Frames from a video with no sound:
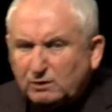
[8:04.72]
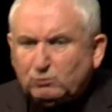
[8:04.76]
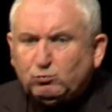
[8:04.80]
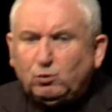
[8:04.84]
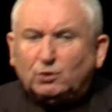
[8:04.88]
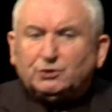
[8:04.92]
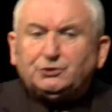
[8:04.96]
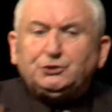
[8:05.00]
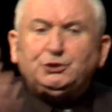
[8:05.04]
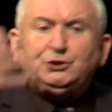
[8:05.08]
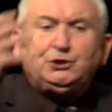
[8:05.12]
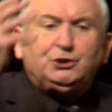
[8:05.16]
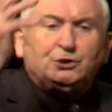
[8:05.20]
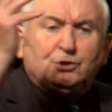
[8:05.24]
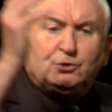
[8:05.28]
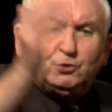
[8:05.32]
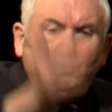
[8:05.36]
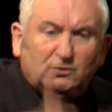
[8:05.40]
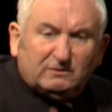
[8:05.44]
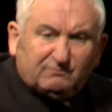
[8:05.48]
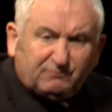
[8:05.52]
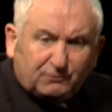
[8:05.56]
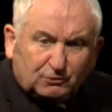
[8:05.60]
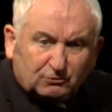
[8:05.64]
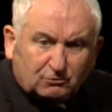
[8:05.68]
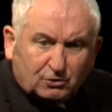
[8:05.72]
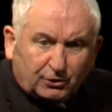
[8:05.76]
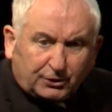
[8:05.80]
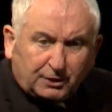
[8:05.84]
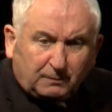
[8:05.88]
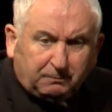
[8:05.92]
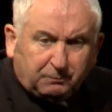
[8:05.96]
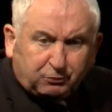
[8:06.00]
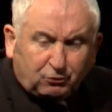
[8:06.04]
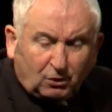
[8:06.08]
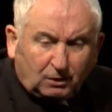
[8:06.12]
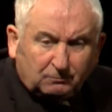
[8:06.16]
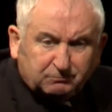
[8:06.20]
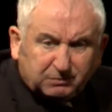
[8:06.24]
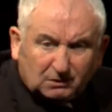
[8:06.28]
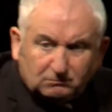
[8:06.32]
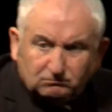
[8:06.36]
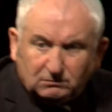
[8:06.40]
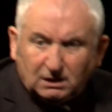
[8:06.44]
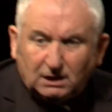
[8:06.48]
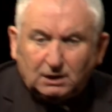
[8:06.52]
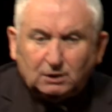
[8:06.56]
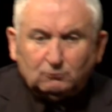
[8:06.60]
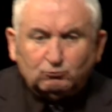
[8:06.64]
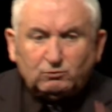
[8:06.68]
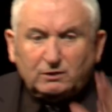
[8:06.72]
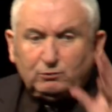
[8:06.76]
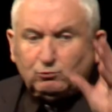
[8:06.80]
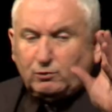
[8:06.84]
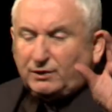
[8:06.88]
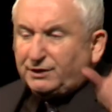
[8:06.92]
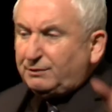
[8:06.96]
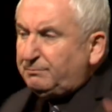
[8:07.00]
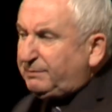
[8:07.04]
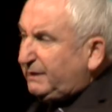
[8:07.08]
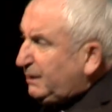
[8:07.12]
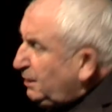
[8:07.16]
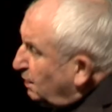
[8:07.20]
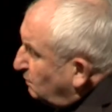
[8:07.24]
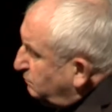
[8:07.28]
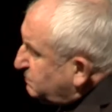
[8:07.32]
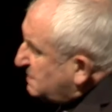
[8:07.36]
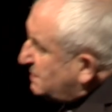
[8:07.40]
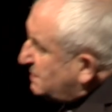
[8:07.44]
want you, if you've got a problem, we want to be able